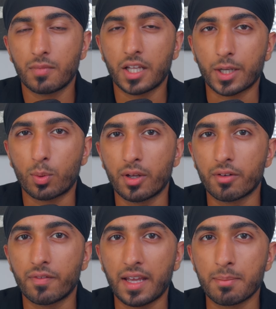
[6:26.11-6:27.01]
like
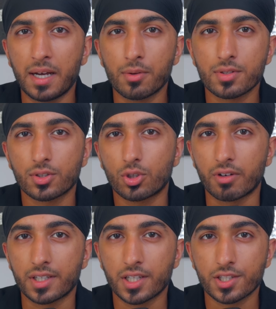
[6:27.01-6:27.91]
with a mouse or
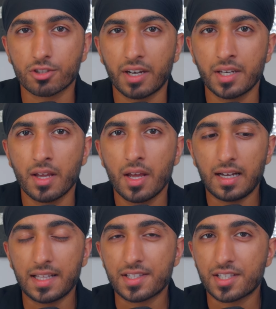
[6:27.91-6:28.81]
a touchscreen.
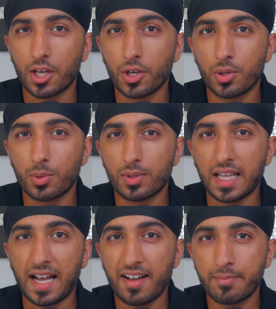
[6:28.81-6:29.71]
And so
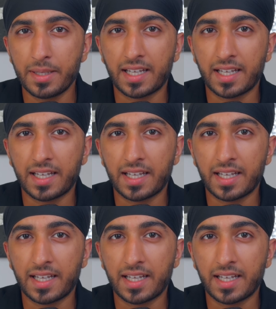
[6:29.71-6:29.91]
there have been